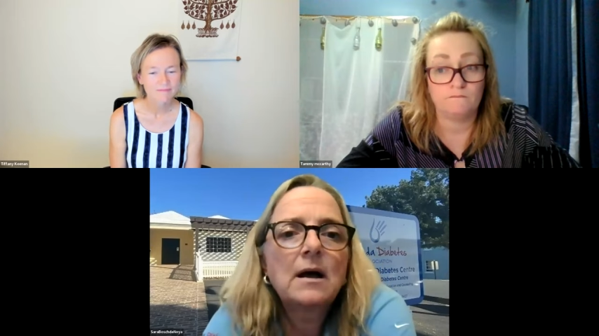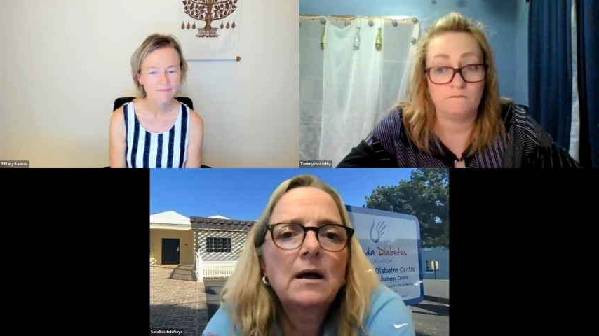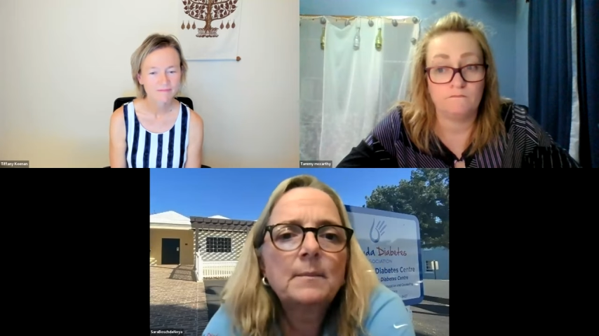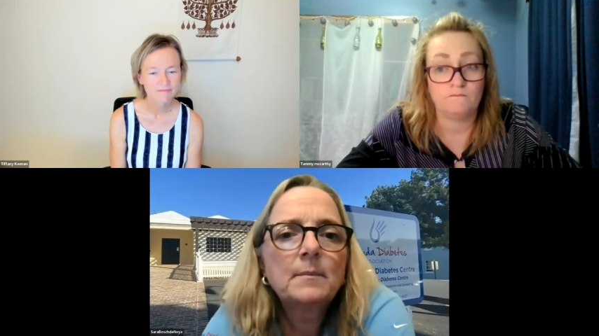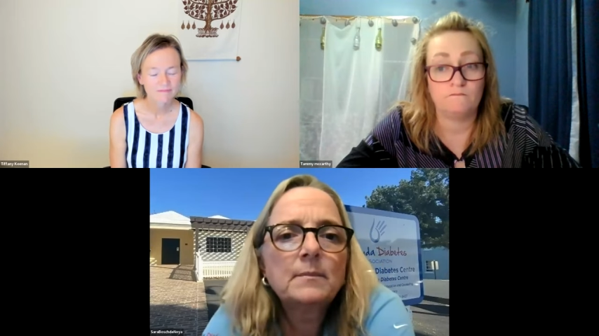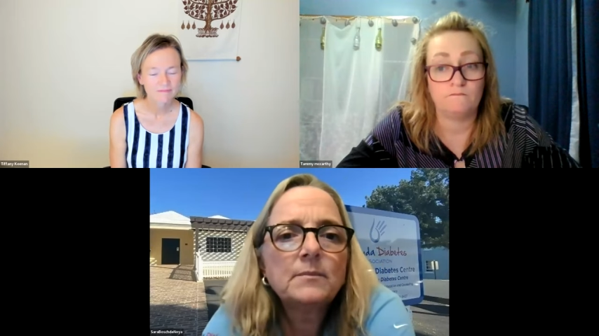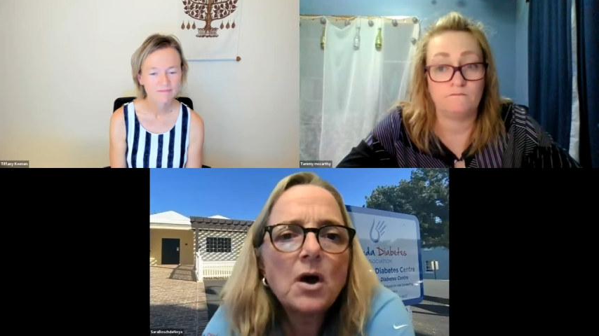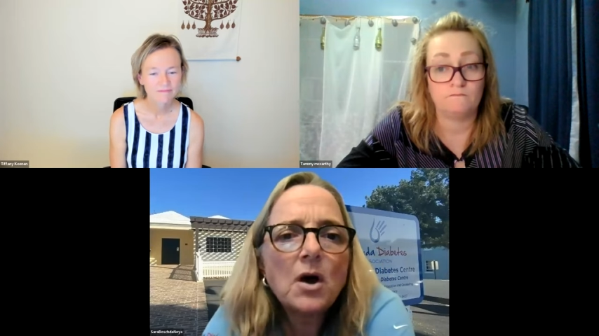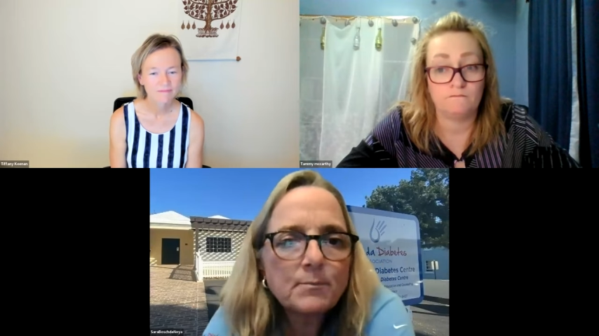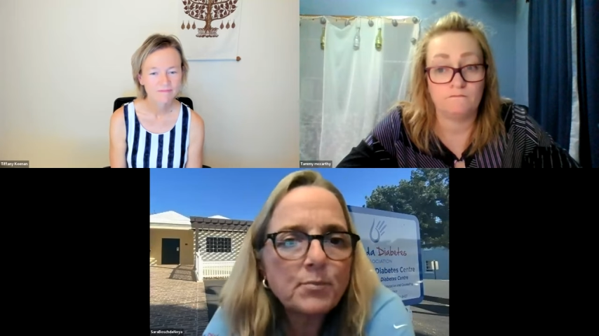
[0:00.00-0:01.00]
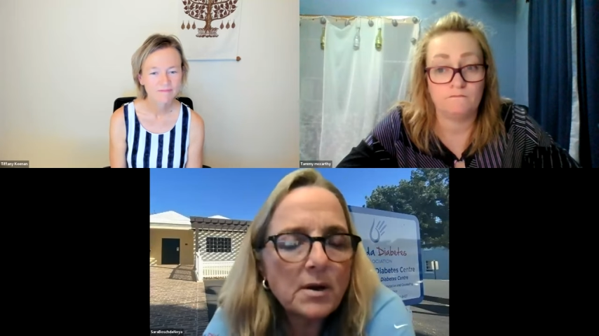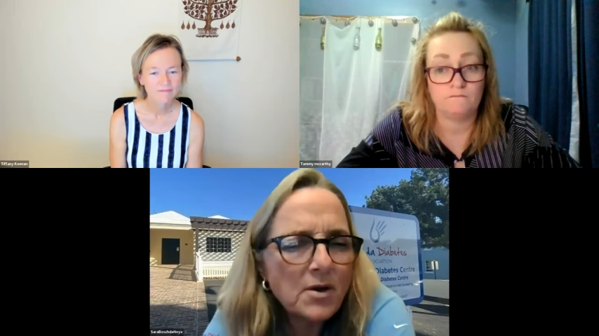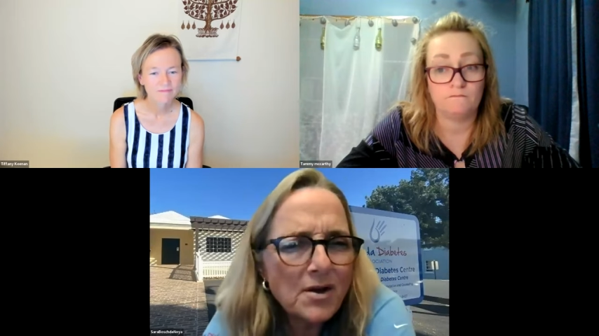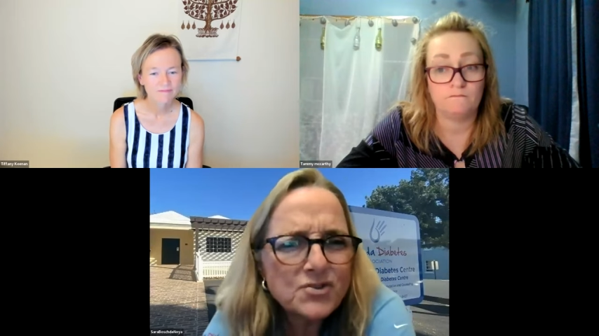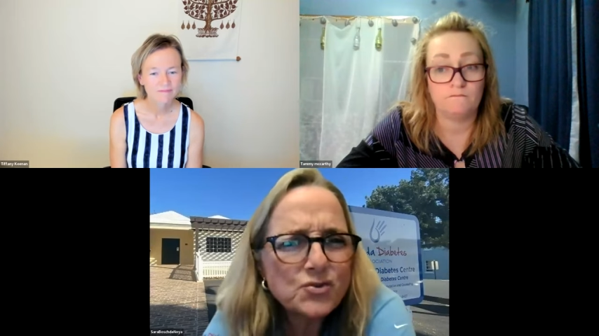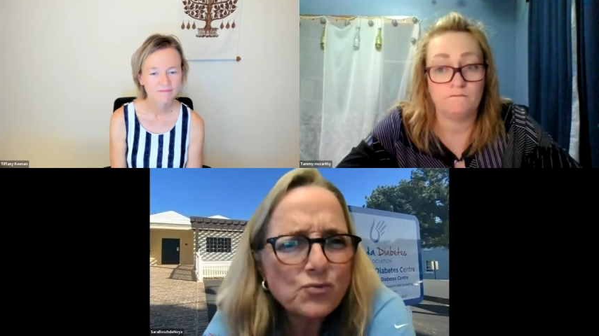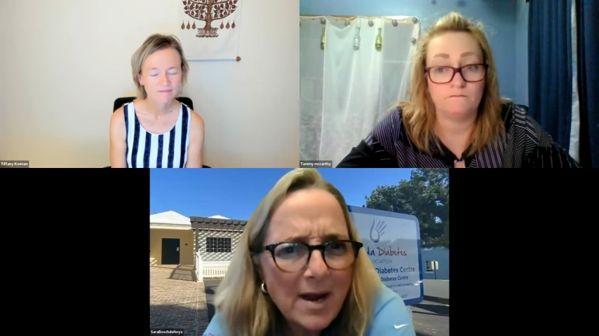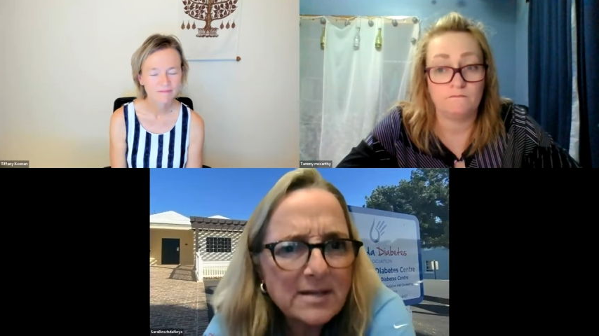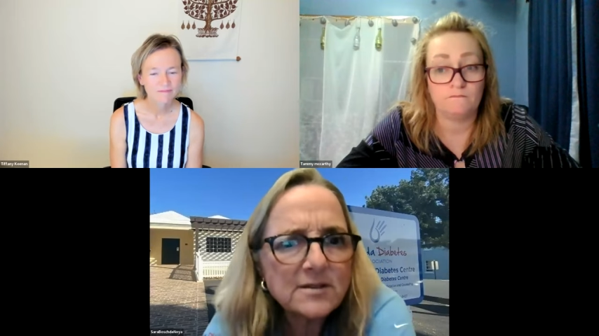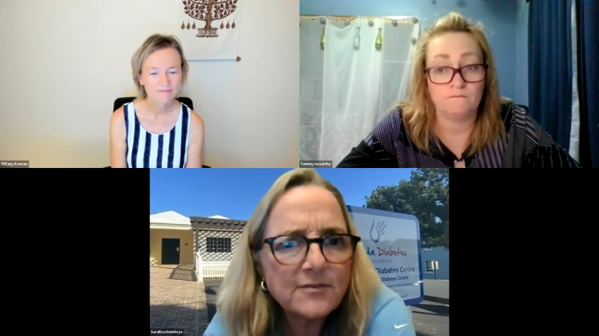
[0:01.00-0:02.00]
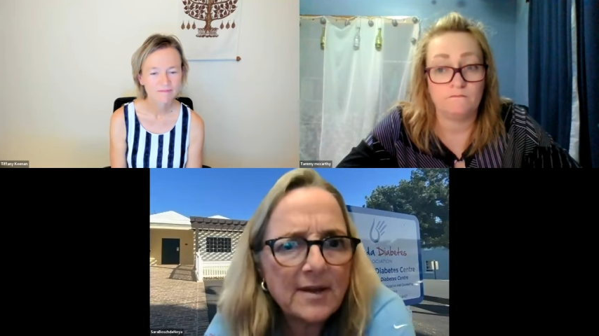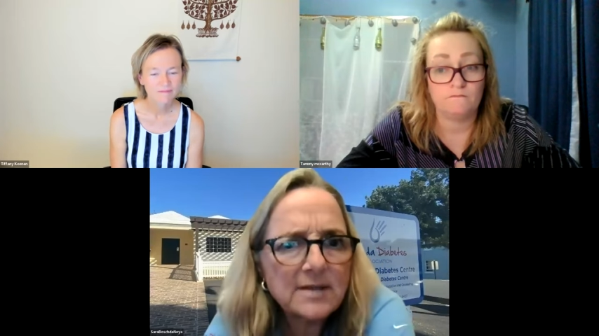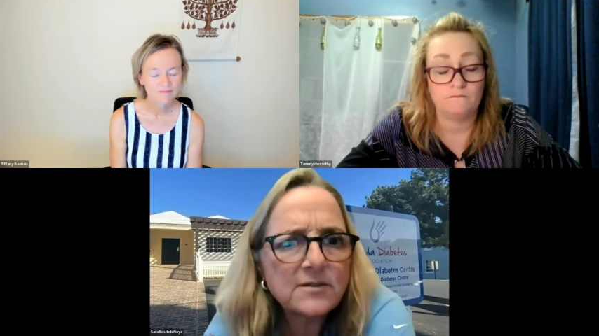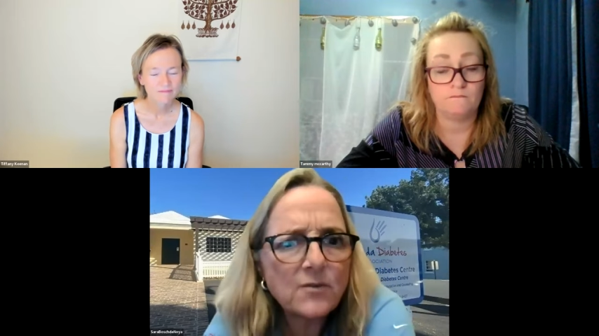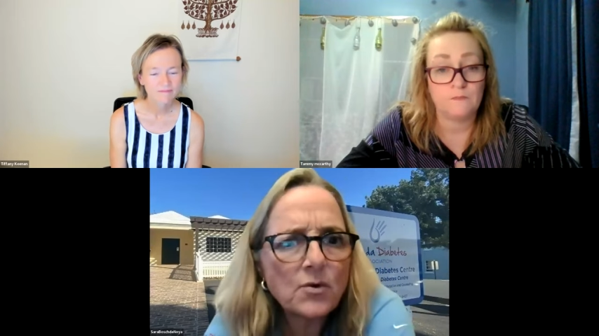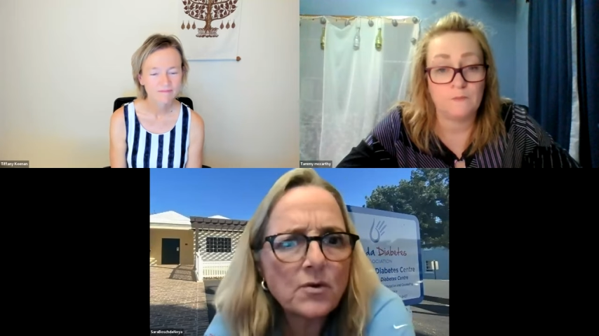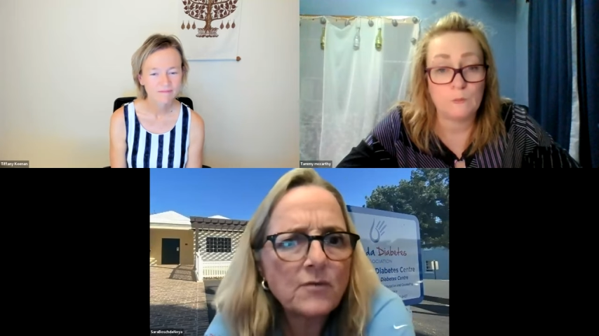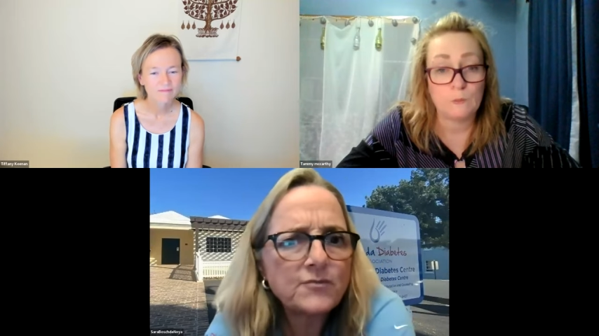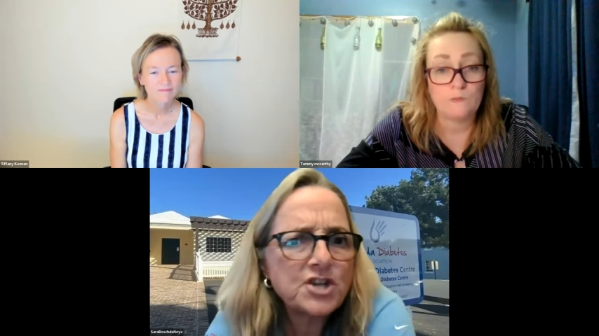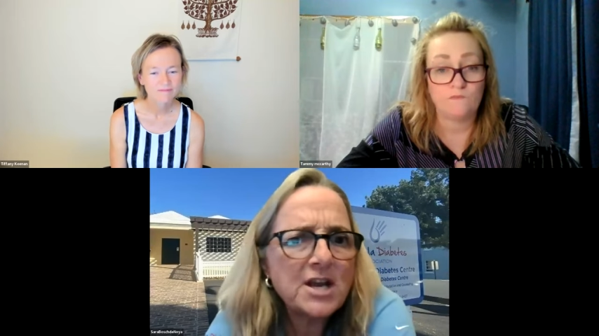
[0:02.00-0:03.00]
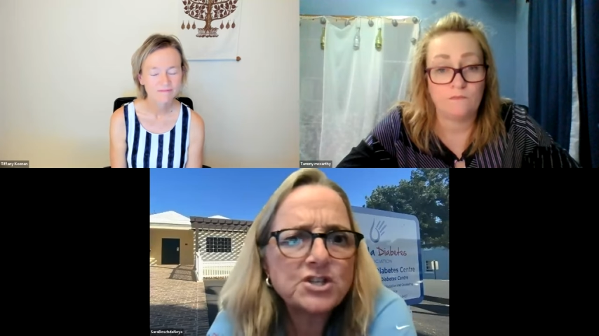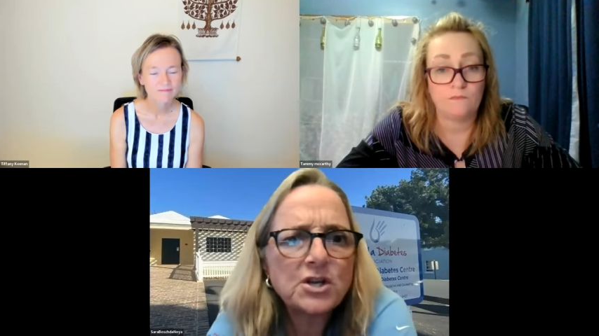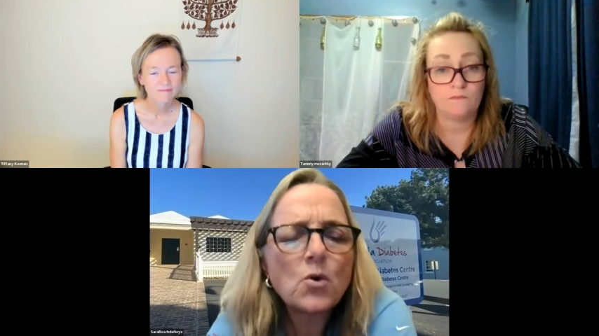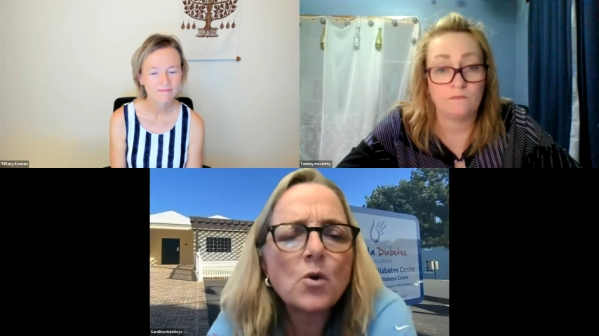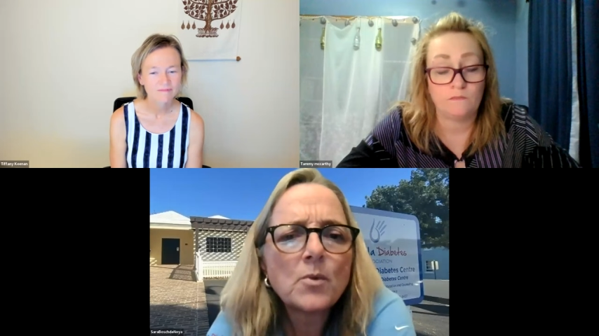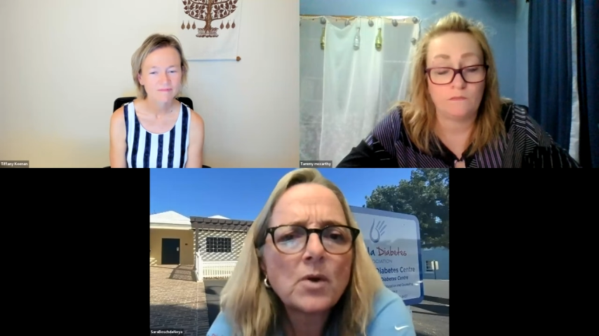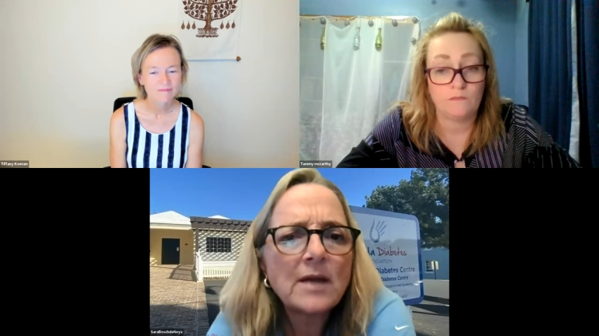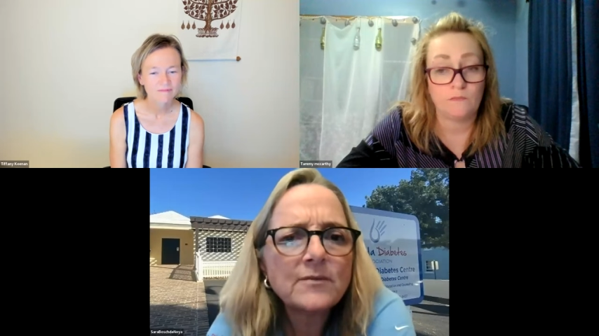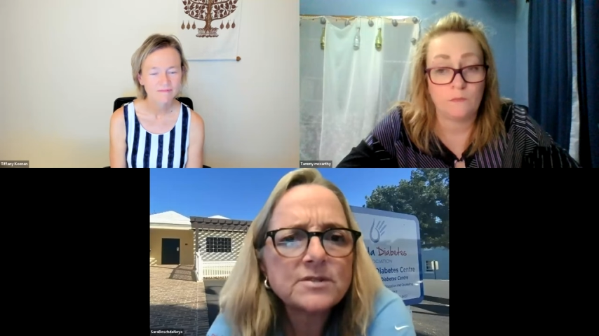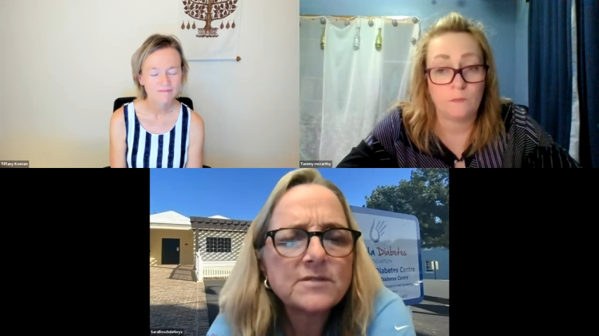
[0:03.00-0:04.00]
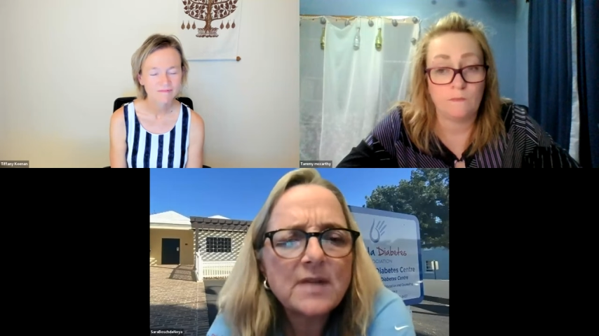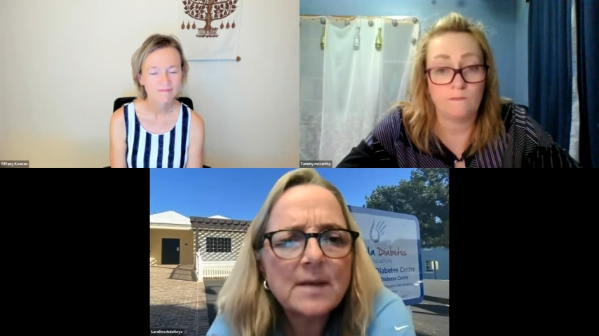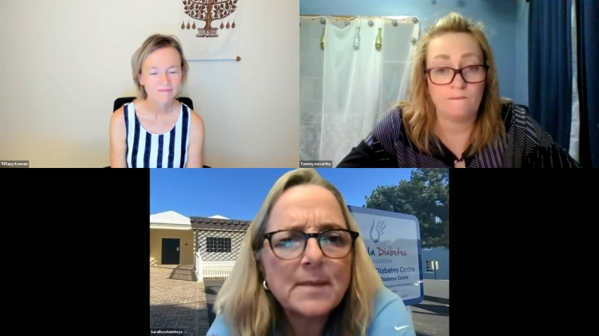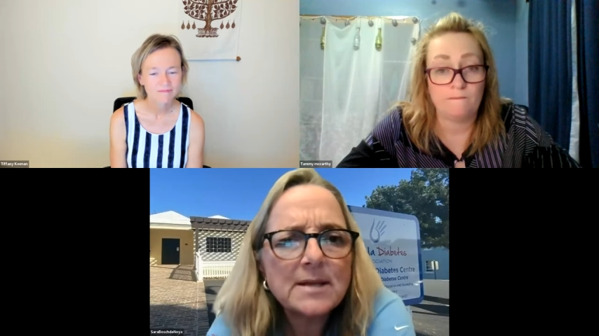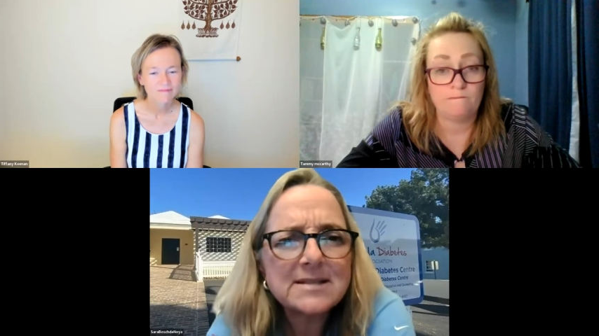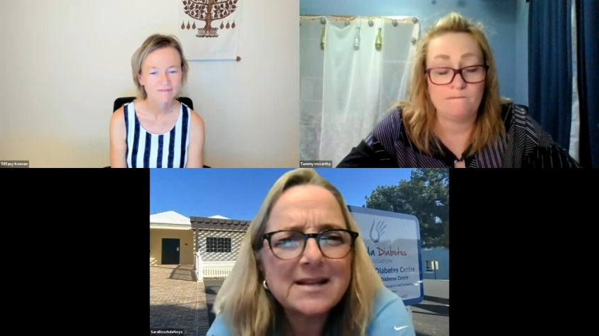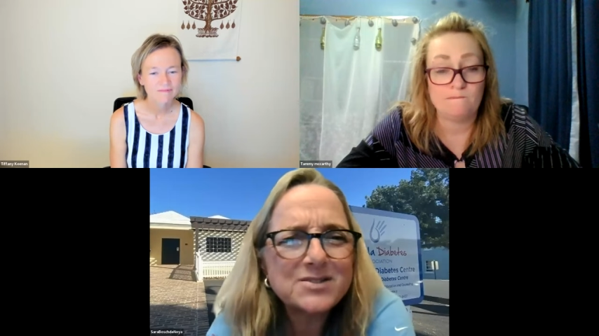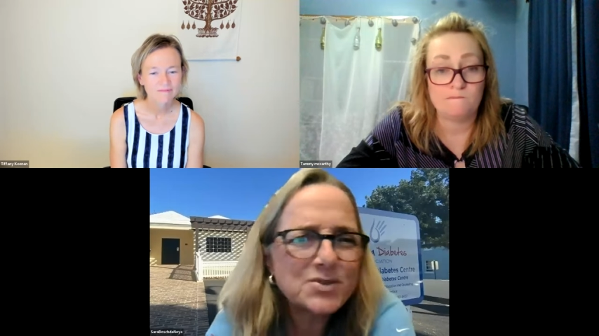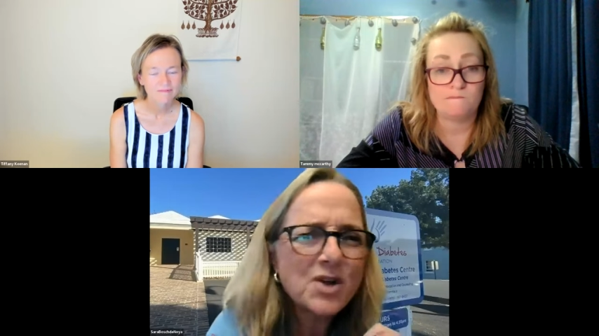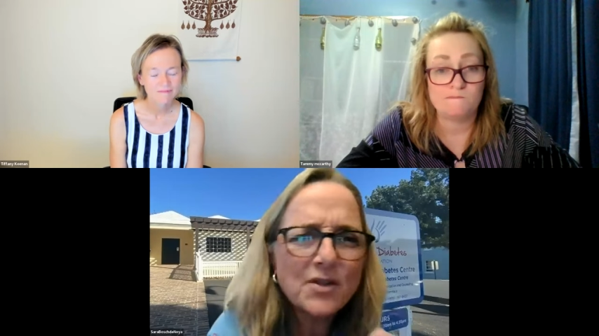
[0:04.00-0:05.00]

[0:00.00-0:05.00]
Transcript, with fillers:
Speaker 1: um, not, not a direct effect of, of changing hormone levels, if that makes sense. So it's